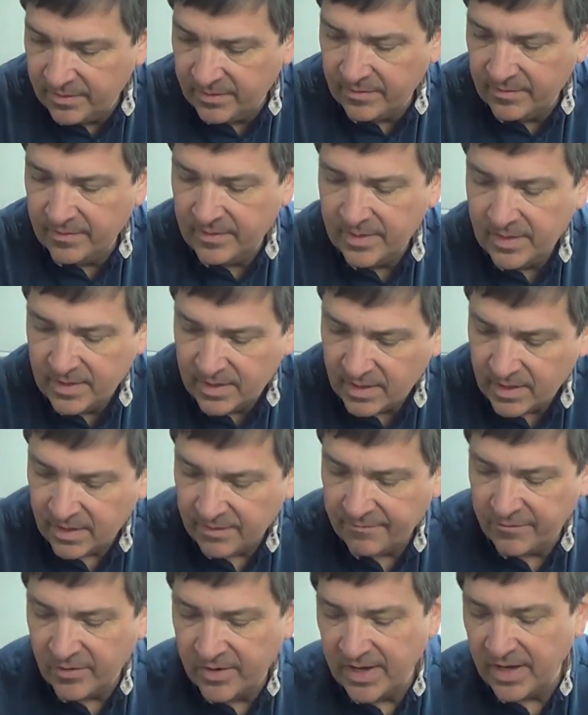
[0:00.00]

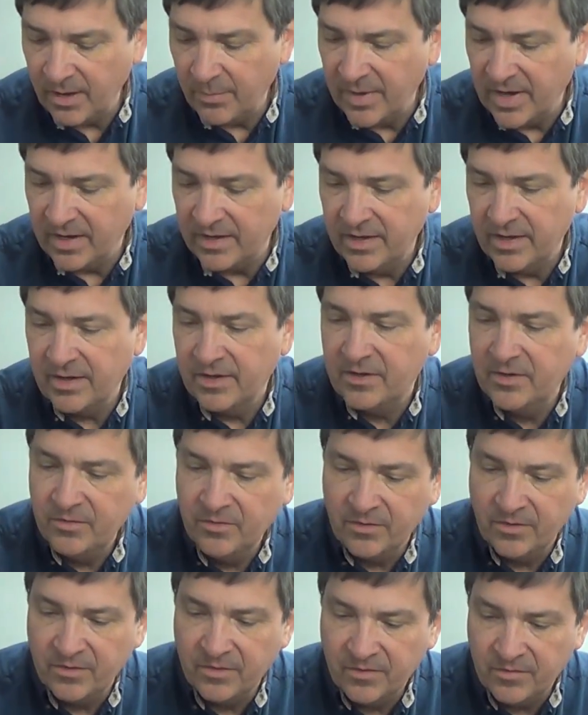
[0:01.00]
forget about getting to
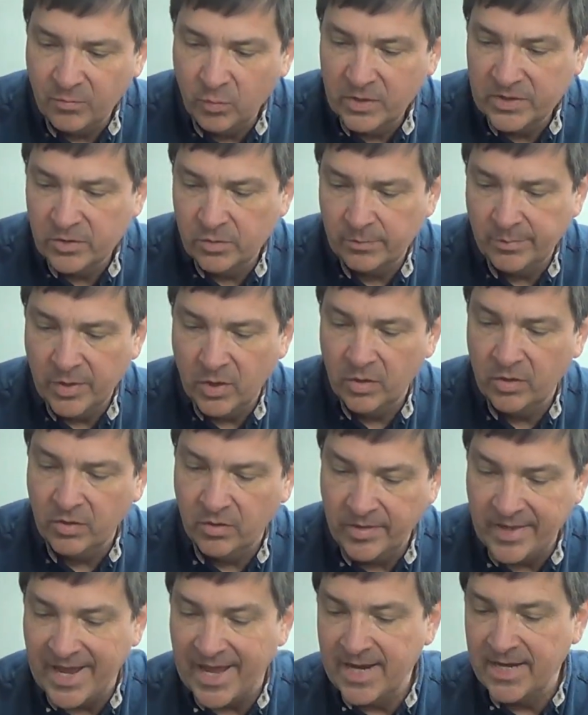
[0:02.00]
the wizard mode
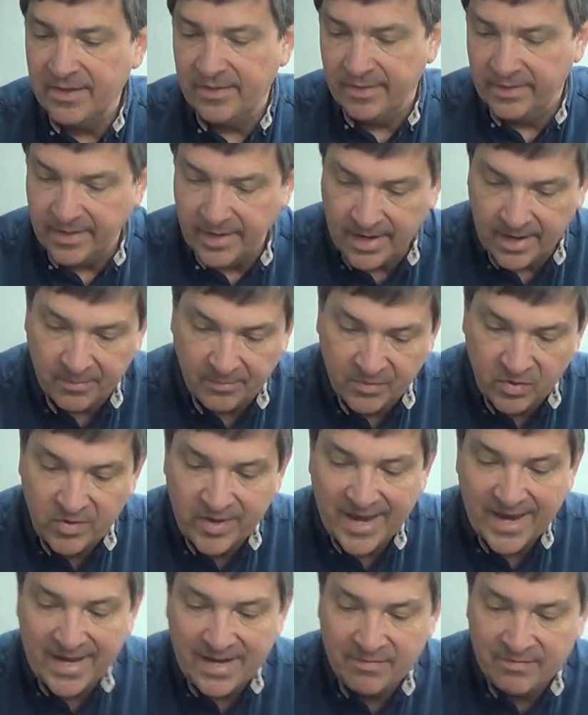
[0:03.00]
or the end of the game. You
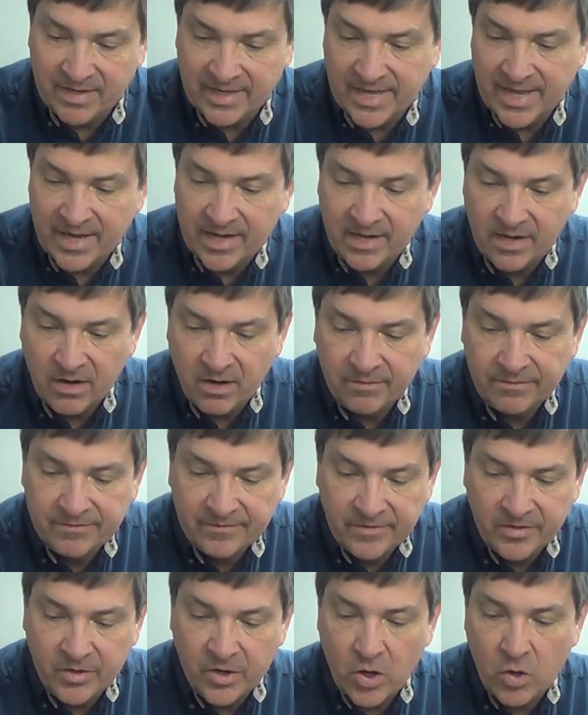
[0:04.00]
can't even get enough
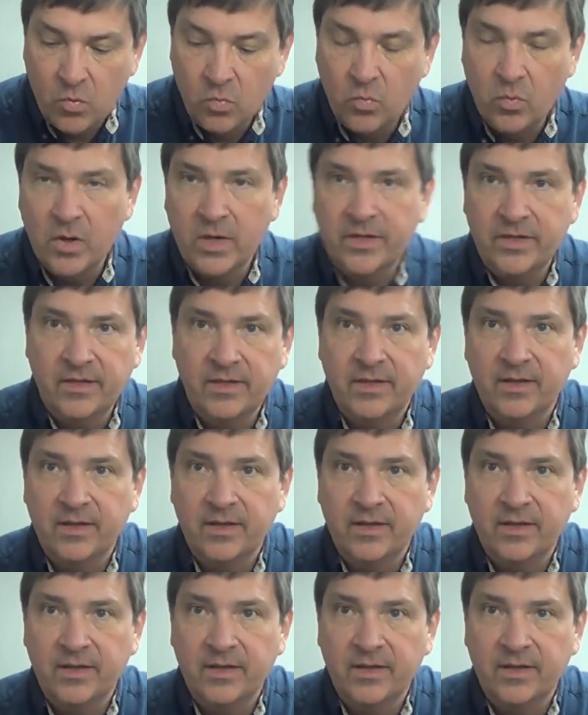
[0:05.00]
to know what.